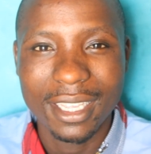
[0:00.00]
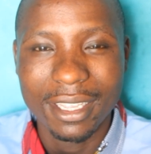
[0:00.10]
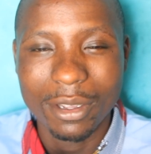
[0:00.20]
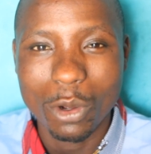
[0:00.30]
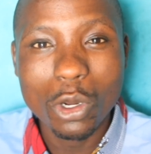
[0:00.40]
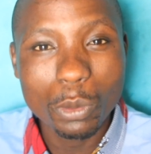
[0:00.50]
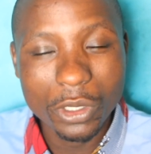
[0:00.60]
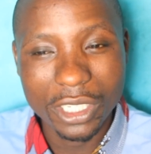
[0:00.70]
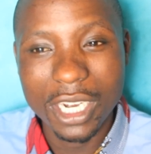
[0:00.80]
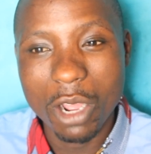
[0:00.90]

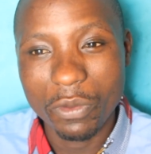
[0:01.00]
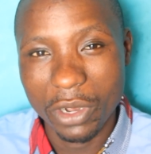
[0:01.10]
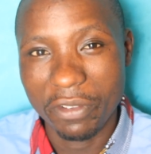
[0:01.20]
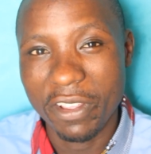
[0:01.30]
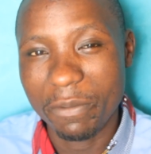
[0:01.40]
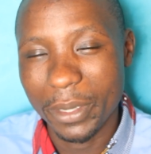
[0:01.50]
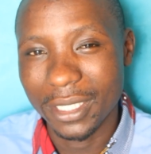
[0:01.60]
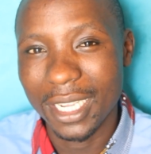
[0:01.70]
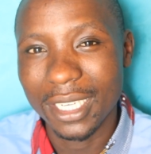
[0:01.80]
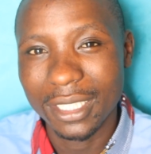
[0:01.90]
almost now
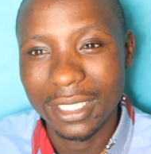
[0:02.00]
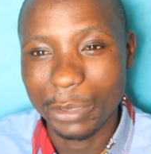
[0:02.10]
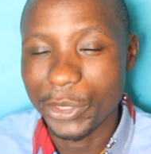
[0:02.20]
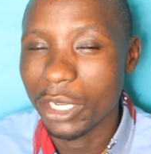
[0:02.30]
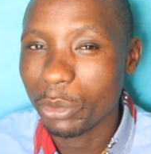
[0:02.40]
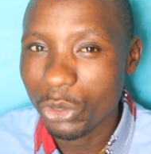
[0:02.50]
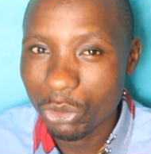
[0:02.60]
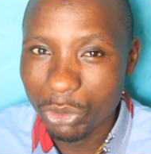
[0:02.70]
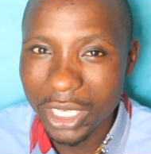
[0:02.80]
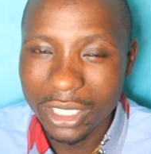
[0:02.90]
45% subscription
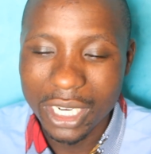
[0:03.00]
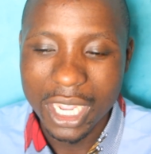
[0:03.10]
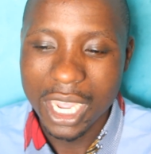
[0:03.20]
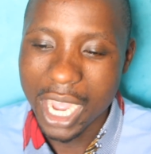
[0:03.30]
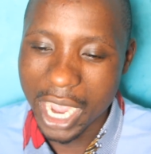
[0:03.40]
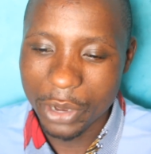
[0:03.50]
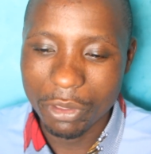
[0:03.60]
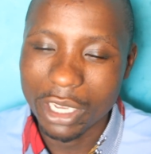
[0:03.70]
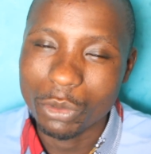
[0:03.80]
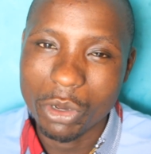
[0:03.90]
rate, I know
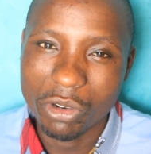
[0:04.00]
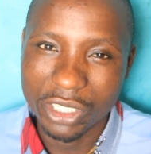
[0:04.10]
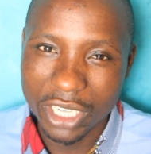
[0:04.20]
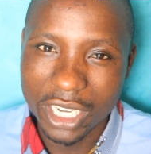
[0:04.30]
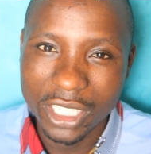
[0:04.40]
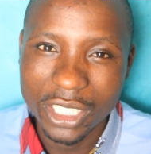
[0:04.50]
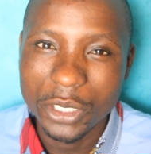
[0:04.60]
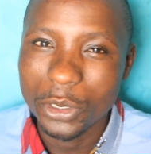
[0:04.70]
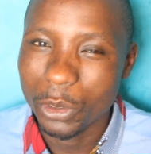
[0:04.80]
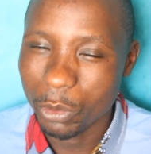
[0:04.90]
that we're on a journey
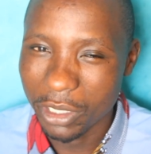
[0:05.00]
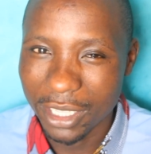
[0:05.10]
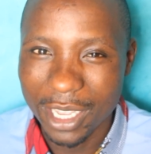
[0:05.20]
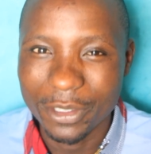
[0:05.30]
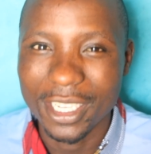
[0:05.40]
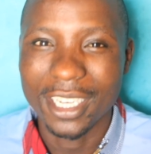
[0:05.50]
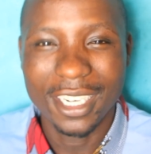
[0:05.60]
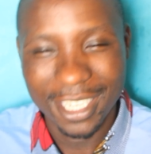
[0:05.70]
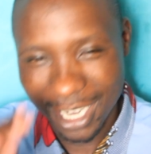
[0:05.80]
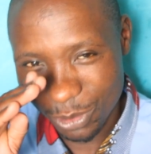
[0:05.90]
to 20,000.
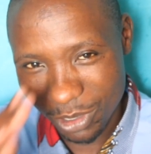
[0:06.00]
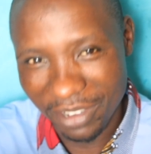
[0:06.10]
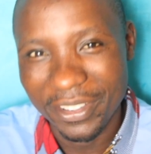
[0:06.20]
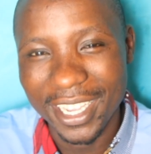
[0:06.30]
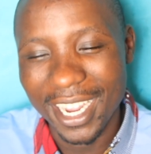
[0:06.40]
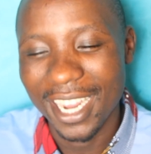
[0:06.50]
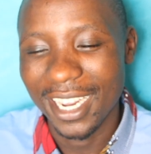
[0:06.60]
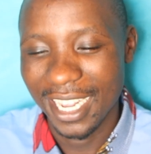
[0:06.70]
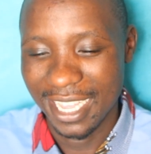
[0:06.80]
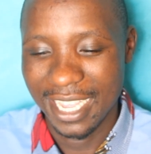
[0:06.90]
Na tutafika.
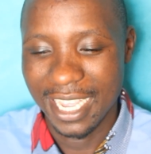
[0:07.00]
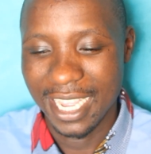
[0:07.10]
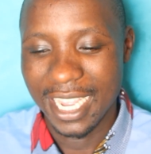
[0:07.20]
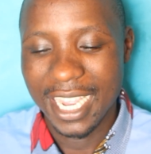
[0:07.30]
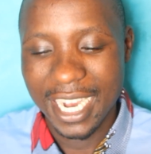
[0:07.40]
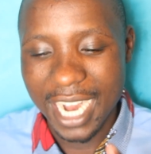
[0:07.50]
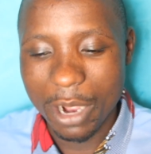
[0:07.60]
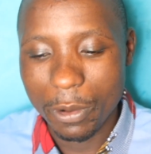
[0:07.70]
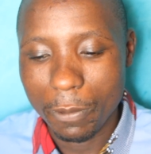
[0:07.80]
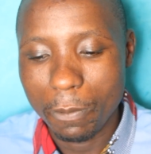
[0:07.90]

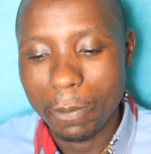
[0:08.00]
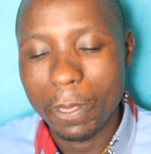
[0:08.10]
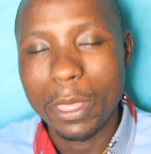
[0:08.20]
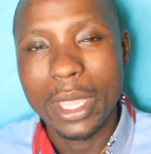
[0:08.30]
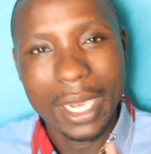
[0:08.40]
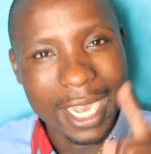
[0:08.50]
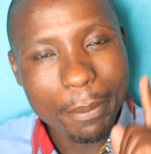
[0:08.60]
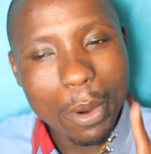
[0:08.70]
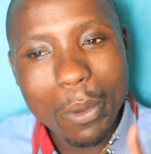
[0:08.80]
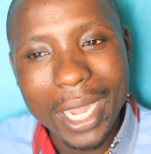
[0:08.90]
Now, number
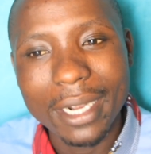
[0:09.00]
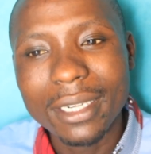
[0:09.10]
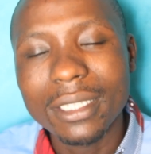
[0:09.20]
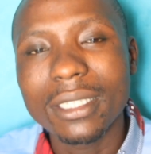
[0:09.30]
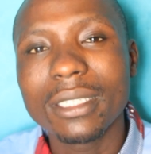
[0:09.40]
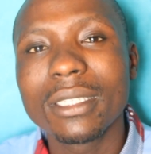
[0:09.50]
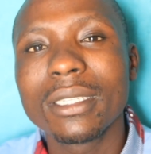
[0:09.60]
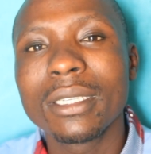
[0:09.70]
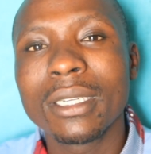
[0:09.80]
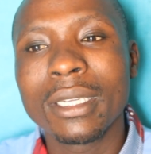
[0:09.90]
one,
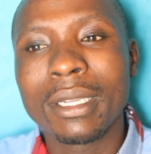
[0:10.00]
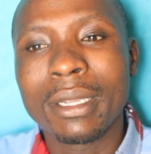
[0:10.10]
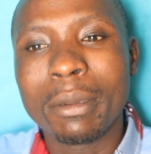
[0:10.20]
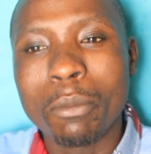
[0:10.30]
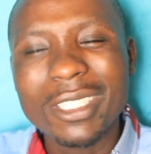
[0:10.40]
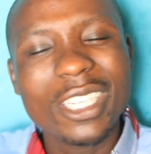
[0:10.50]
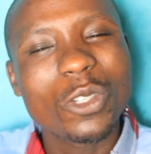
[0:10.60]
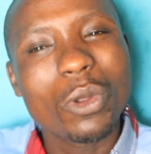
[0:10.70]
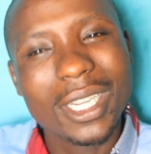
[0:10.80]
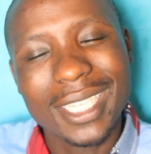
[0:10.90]
Moses
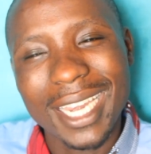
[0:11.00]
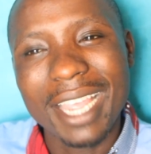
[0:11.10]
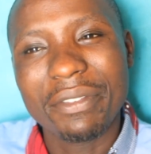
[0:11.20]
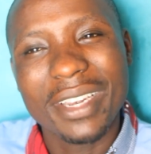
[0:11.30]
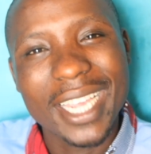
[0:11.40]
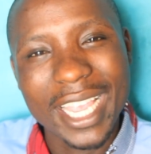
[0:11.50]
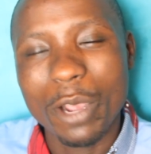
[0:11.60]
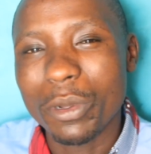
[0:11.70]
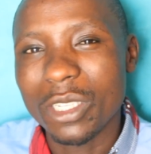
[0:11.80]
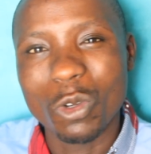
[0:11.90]
Kuria's life in Kenya
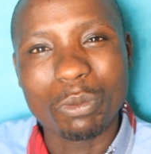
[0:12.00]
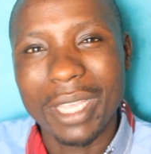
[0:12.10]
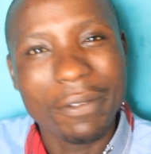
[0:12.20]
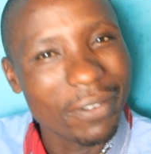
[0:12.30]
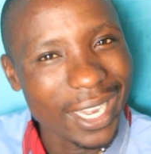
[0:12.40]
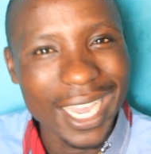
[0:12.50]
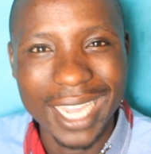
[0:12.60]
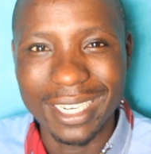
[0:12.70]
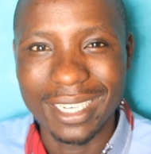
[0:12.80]
Kwanza would be very hard.